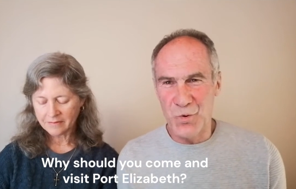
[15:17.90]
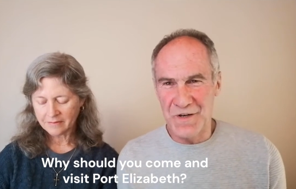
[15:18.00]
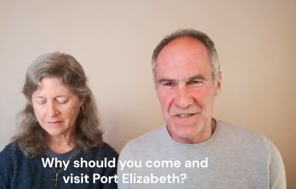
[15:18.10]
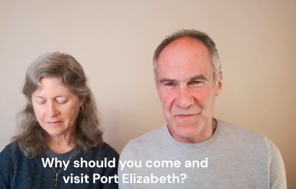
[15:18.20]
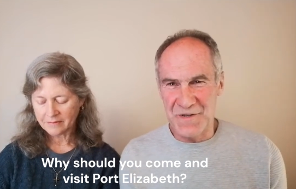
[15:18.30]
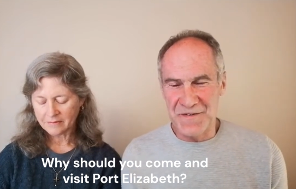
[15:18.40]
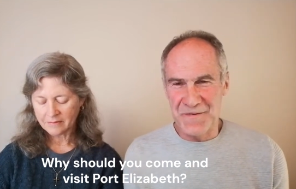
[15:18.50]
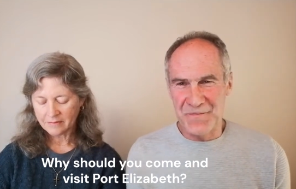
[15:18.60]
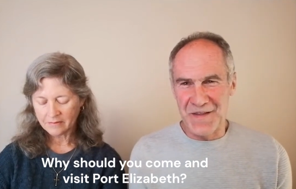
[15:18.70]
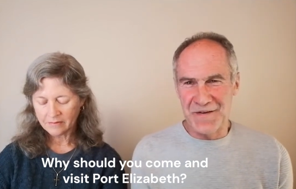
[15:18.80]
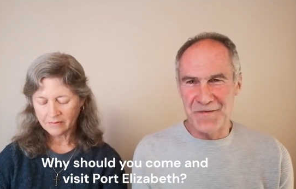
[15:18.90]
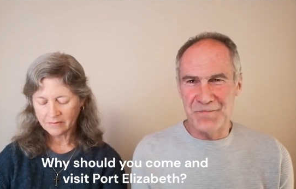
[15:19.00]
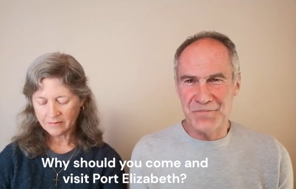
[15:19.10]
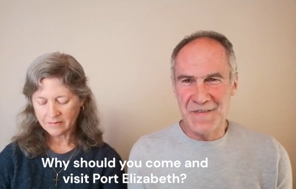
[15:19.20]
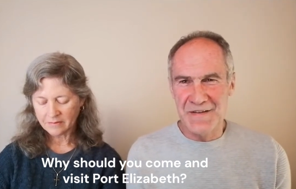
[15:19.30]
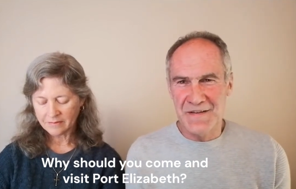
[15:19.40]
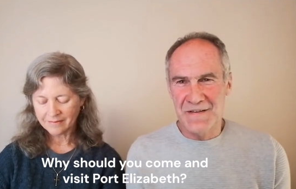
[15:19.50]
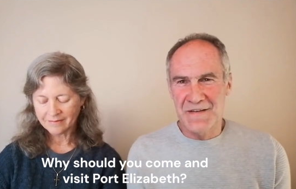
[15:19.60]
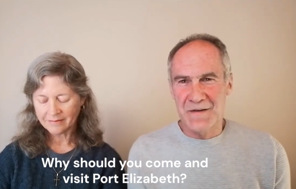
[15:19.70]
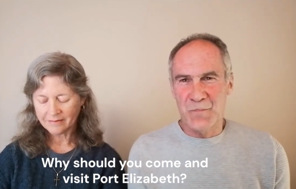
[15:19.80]
Speaker 1: Port Elizabeth? Um,
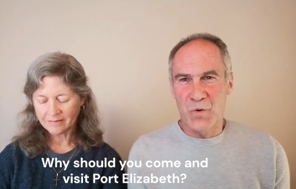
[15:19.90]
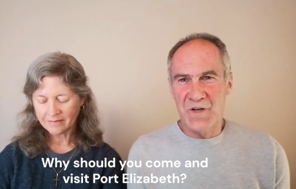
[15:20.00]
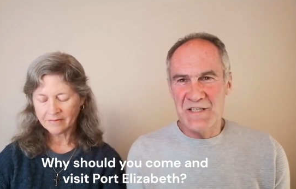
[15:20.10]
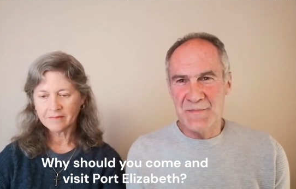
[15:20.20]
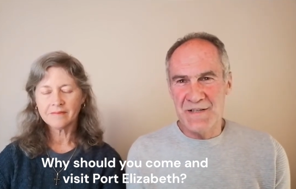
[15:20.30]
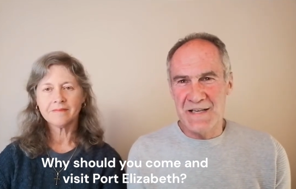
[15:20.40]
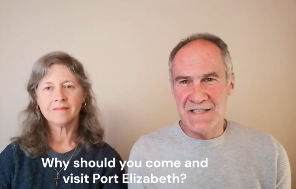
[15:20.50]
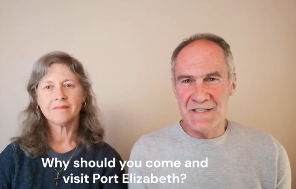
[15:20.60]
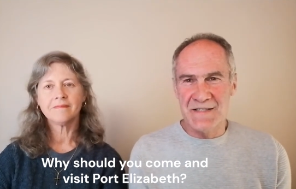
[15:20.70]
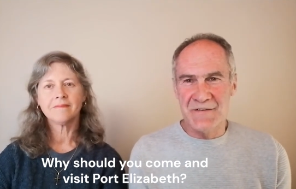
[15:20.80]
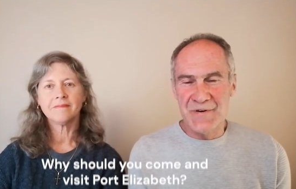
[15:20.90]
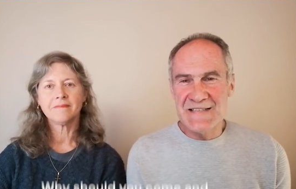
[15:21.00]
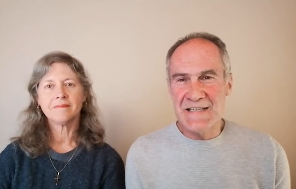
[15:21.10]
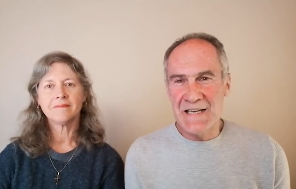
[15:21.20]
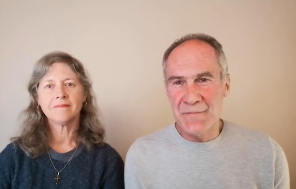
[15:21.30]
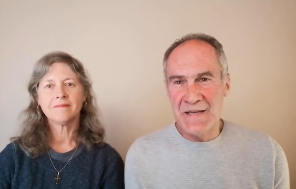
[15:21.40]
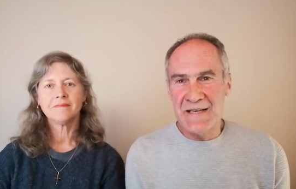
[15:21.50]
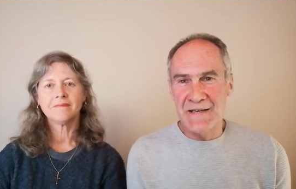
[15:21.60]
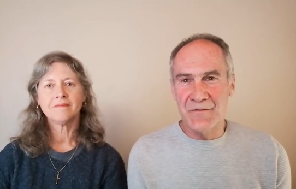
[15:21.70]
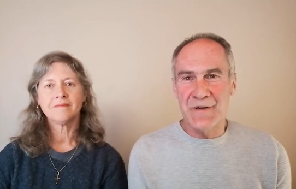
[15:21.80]
Port Elizabeth has recently
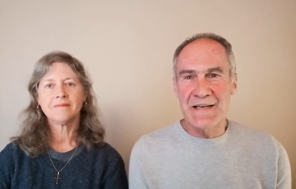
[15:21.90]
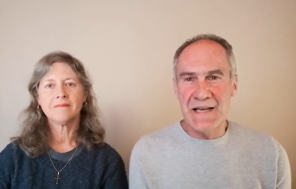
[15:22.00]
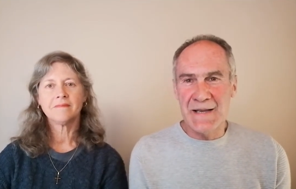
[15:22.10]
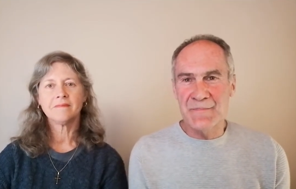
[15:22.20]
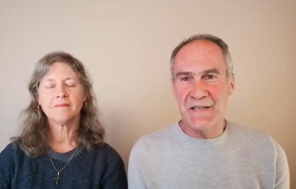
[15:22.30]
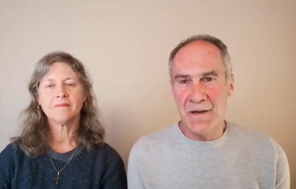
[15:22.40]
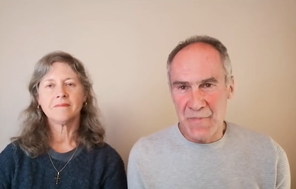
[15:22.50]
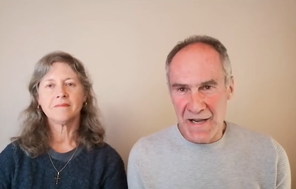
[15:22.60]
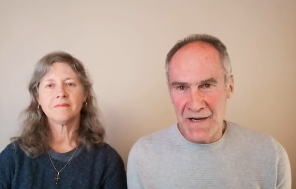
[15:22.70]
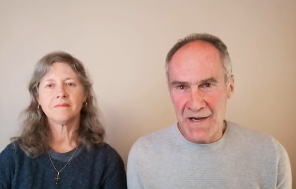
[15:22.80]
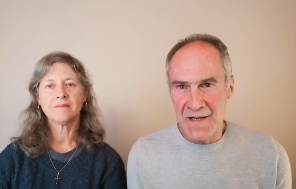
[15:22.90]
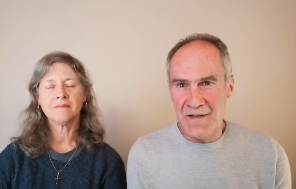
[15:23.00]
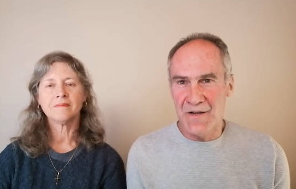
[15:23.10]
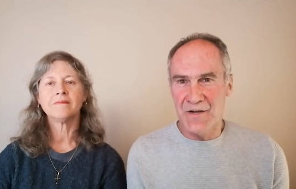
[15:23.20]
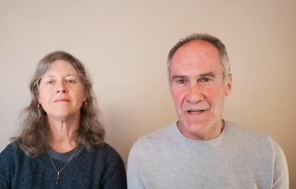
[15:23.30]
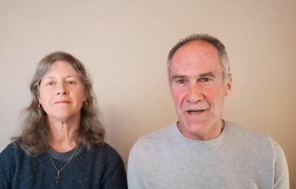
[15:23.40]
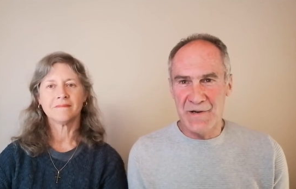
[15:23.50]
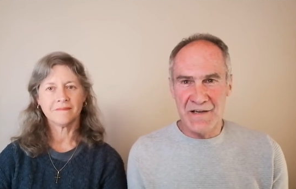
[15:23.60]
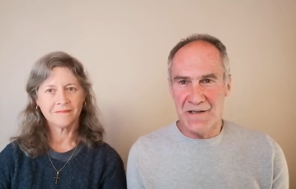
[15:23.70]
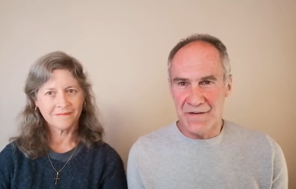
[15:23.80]
been renamed Gqeberha.
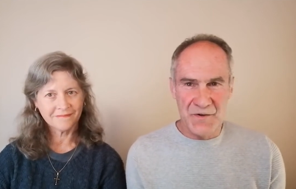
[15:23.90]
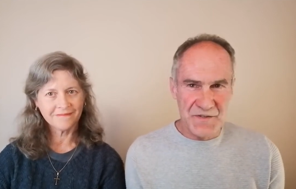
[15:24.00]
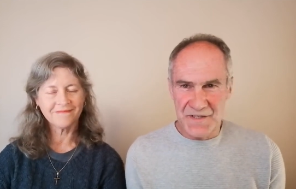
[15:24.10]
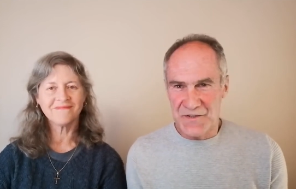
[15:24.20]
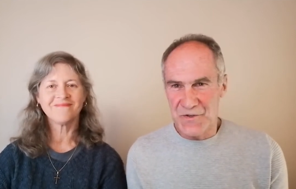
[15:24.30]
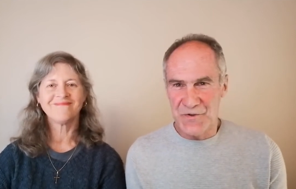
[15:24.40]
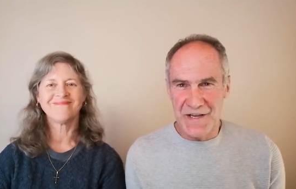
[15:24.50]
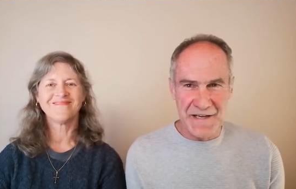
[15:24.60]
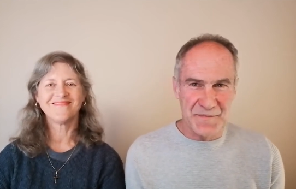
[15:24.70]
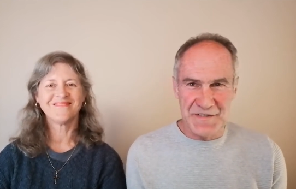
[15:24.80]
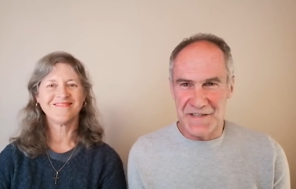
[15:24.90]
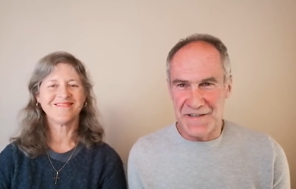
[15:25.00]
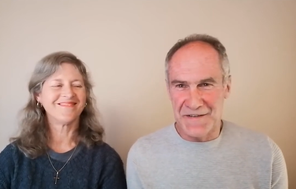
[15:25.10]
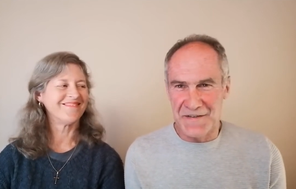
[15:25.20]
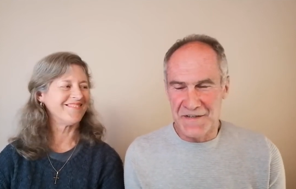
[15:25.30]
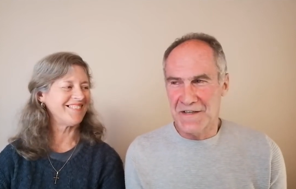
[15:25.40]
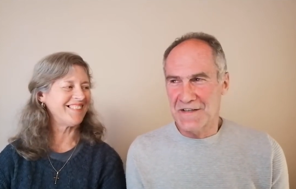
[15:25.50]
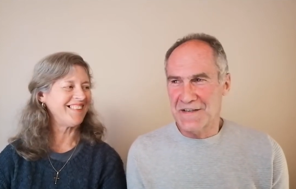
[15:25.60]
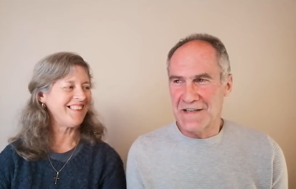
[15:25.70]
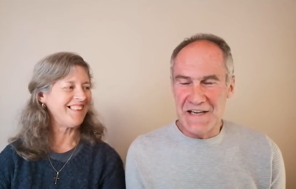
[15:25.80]
Okay, we kind mm-hmm. of use the two names. Uh,
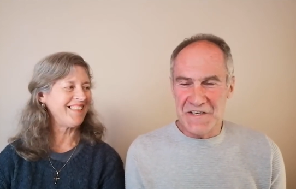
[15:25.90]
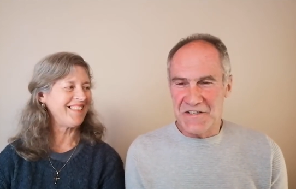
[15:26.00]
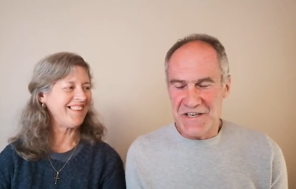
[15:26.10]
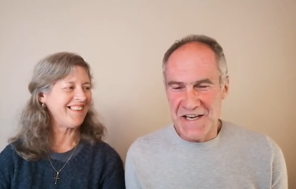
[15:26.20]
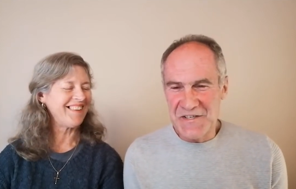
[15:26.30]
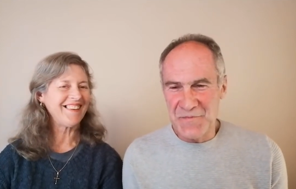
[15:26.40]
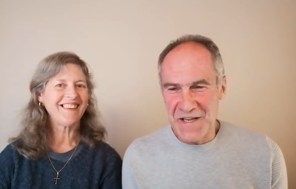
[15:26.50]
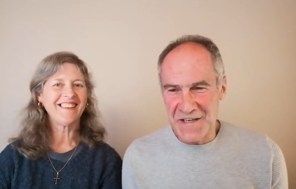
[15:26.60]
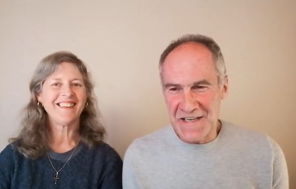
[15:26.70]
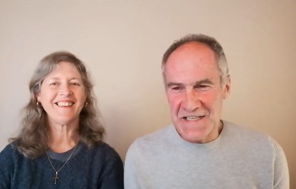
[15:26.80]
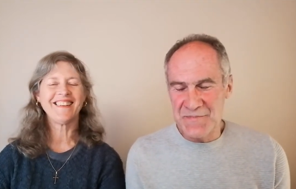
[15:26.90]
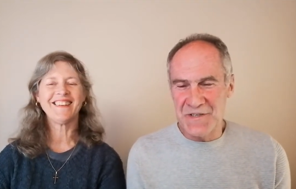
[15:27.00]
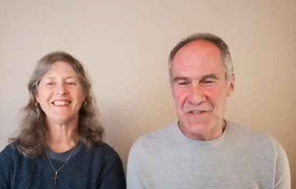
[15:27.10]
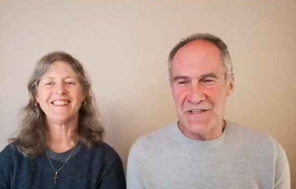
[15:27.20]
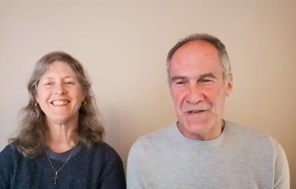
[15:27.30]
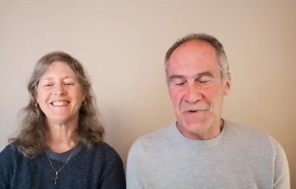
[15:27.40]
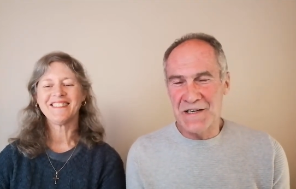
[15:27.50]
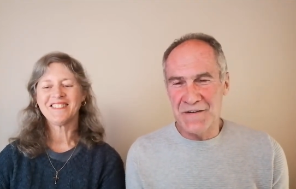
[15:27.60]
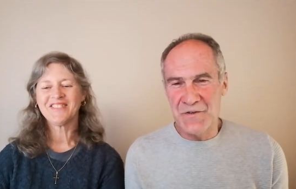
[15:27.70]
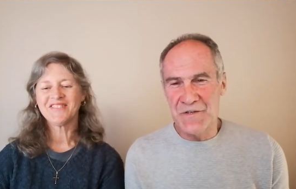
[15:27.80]
interchangeably, I guess, but uh,
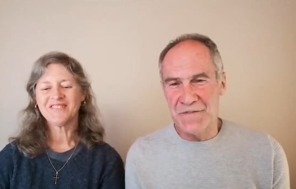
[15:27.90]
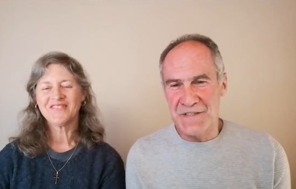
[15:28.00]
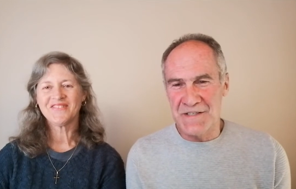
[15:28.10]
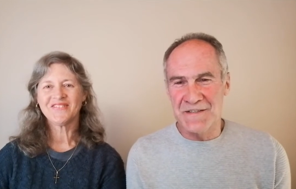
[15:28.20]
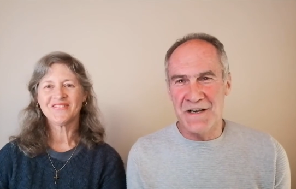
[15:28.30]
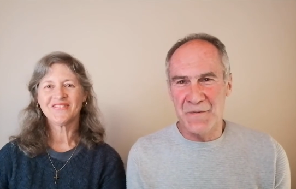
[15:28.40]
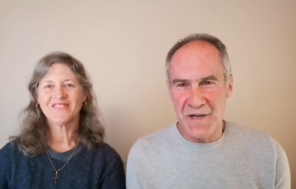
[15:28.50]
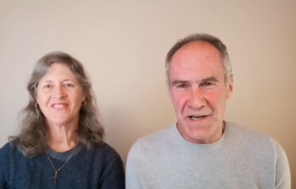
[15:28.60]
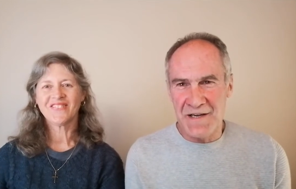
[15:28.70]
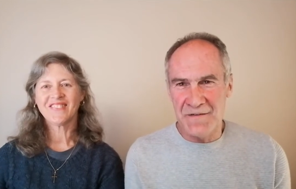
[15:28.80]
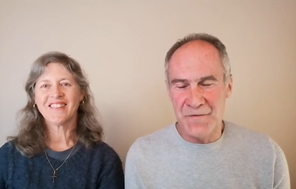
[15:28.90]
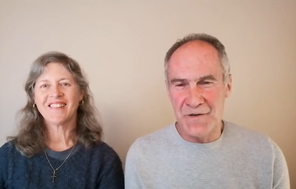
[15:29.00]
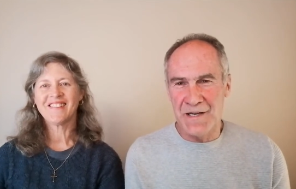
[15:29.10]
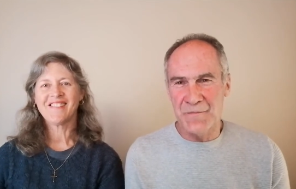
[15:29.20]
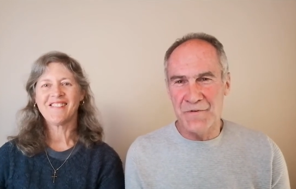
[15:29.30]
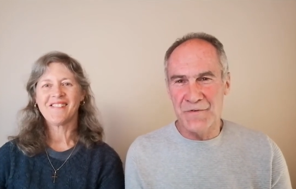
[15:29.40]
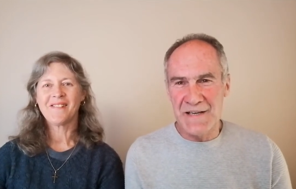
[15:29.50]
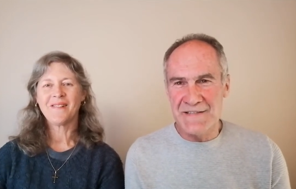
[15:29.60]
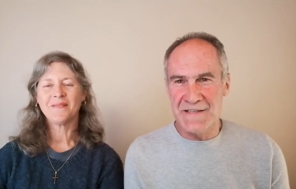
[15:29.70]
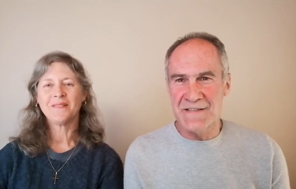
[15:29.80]
we'd love you to visit Gqeberha for a number of
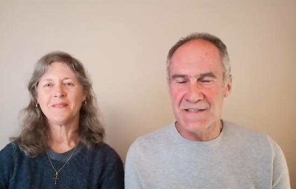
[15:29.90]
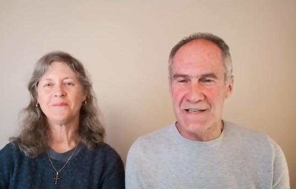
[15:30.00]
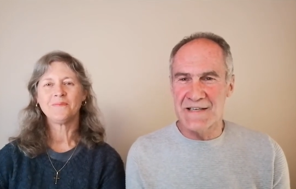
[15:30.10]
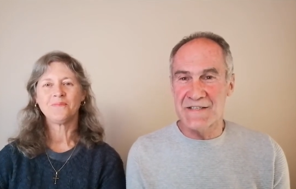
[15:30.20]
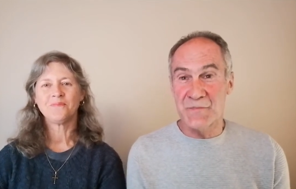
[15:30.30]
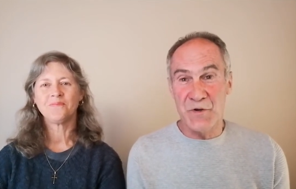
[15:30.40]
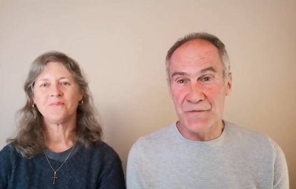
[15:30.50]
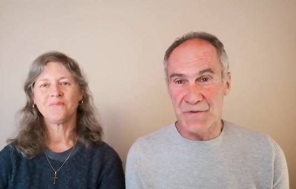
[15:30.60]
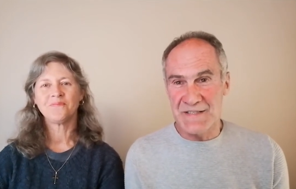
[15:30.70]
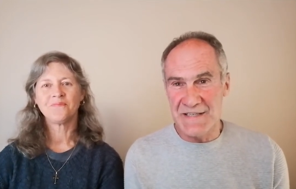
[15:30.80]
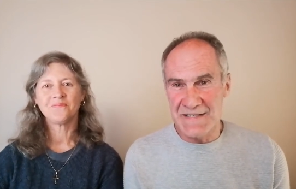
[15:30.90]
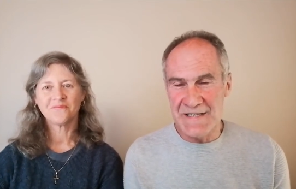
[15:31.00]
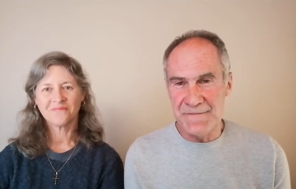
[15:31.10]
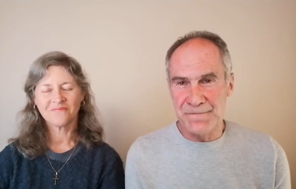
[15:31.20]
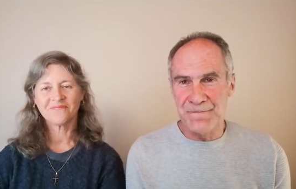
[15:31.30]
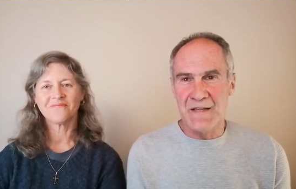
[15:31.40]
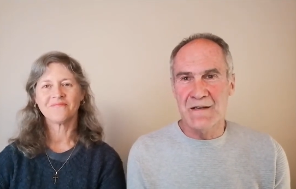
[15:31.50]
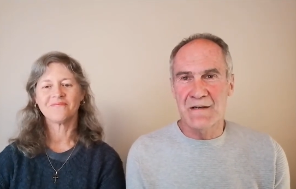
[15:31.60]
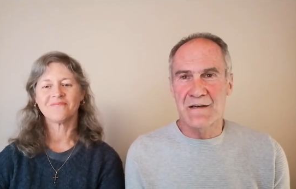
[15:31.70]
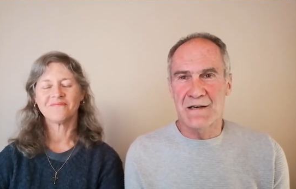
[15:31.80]
reasons. It is a beautiful city.
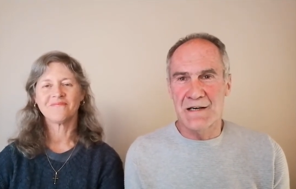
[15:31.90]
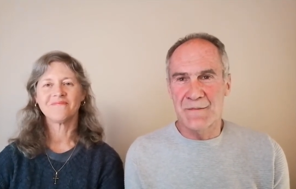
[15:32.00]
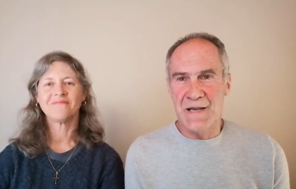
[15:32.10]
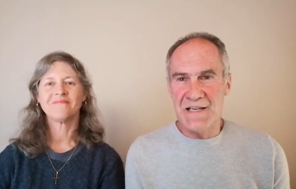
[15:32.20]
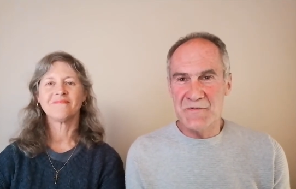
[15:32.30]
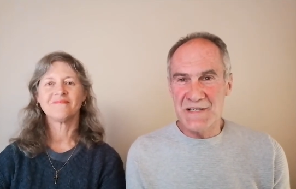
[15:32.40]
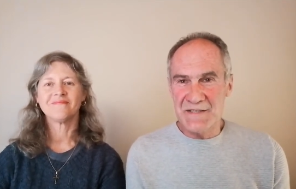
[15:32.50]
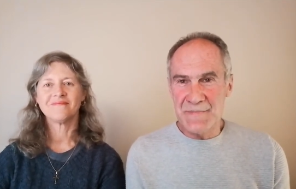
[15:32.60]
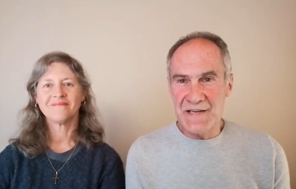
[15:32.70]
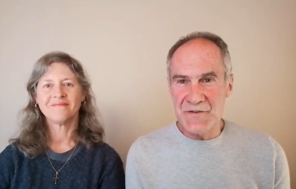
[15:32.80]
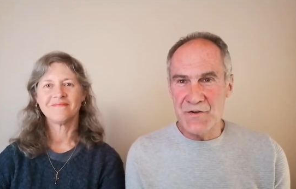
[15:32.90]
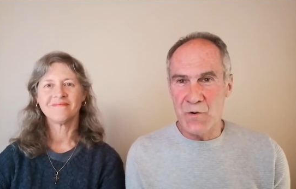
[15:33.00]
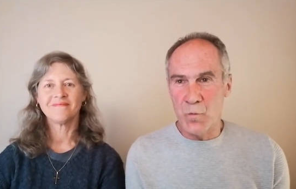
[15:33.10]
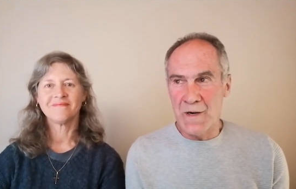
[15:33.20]
Mm. Um, as we speak to you, the